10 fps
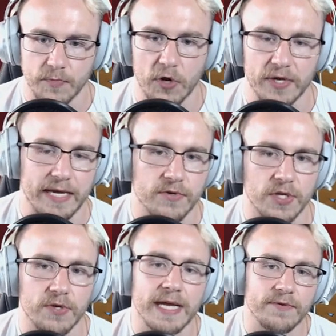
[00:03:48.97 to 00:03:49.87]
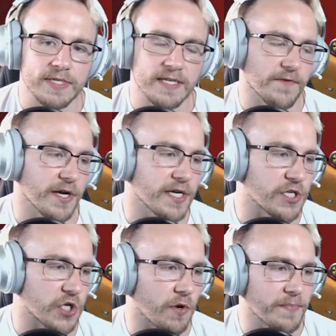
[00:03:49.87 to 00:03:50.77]
okay, so that wasn't a very
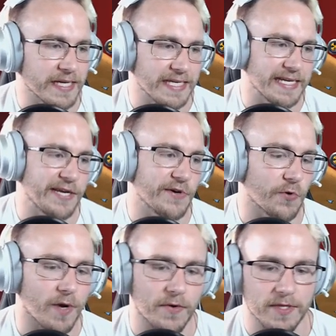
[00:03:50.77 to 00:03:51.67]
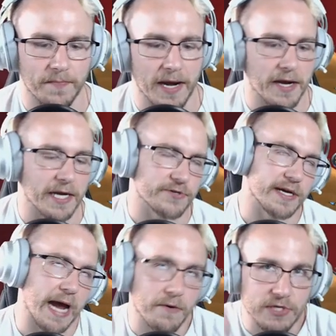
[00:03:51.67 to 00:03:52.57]
good showing, but I did kill the rock with a parrying
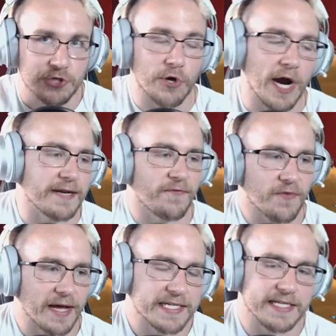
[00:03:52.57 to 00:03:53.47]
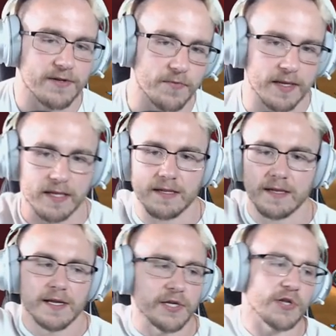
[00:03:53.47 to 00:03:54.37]
strike. I was trying to flex a little bit,
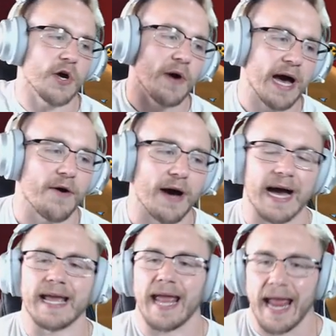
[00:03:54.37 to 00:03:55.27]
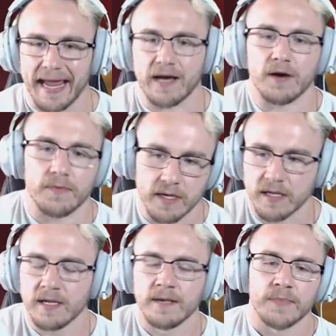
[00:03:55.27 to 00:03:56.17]
you know how I
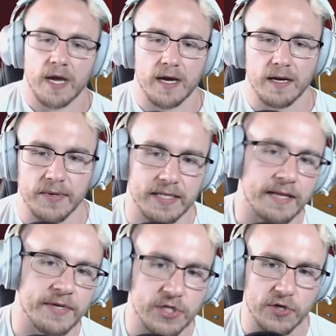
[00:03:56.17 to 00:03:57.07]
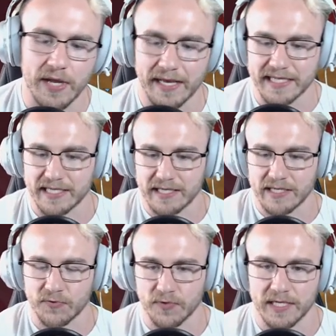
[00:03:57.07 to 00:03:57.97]
am. But let me show you how this
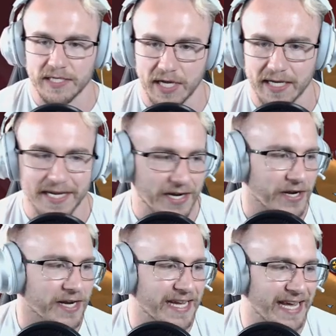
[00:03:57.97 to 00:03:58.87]
is really done here.